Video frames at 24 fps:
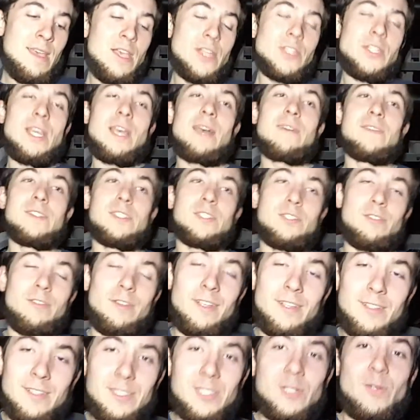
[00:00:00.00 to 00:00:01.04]
And you have a
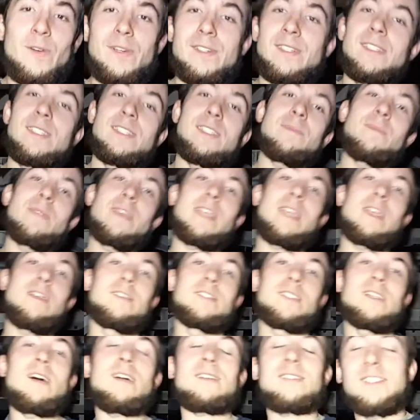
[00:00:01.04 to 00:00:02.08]
circulatory system that
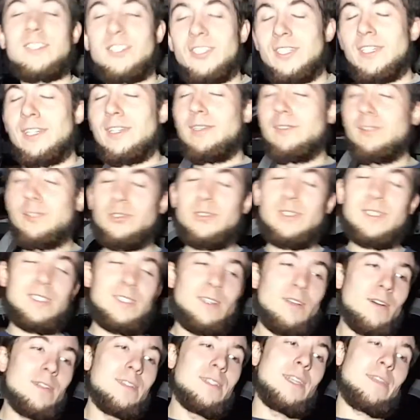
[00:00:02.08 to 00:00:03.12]
carries oxygen and nutrients
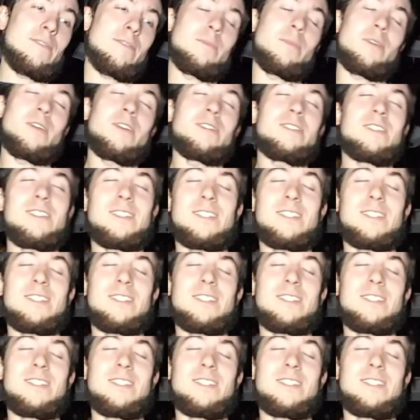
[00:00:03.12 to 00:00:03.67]
to all the different parts.